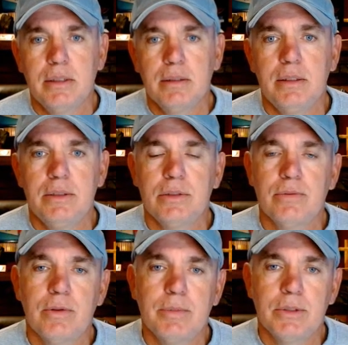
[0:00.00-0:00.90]
just from the
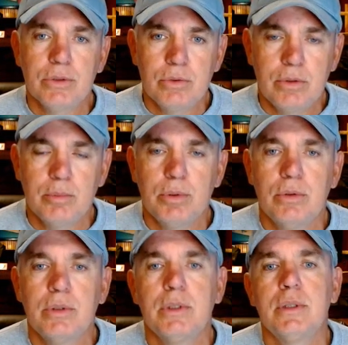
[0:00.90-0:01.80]

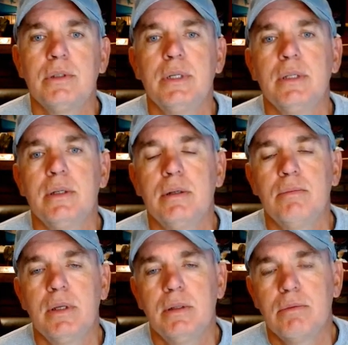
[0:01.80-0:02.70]
scoreboard and the and the
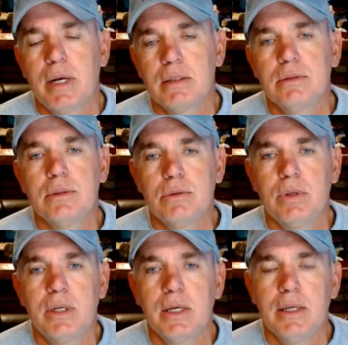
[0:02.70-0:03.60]
records and
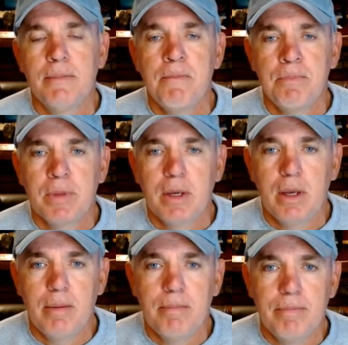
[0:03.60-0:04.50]
whatnot, um,
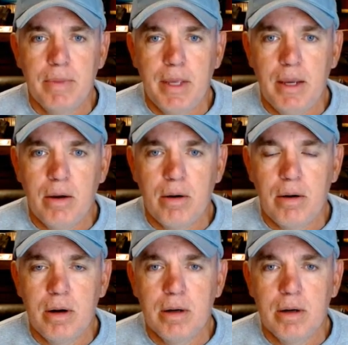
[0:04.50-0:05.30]
they are